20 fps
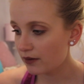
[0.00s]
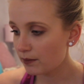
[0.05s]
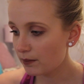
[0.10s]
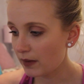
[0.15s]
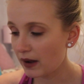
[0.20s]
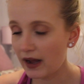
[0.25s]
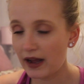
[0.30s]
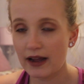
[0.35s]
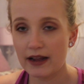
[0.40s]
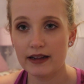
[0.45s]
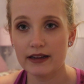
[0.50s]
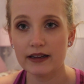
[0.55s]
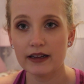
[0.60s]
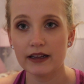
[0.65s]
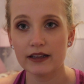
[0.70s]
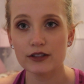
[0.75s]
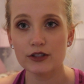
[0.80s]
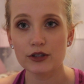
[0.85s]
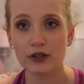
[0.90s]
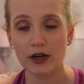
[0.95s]
My
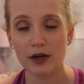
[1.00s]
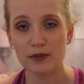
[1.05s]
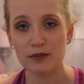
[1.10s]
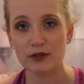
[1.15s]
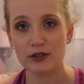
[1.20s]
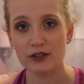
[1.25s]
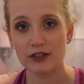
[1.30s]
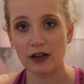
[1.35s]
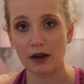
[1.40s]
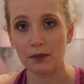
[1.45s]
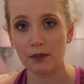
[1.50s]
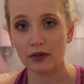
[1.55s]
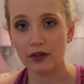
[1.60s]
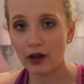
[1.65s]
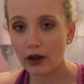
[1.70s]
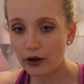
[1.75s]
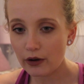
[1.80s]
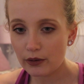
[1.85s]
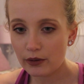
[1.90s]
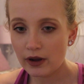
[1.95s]
Instagrams are down
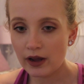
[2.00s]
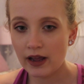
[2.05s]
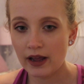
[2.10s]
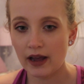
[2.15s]
below,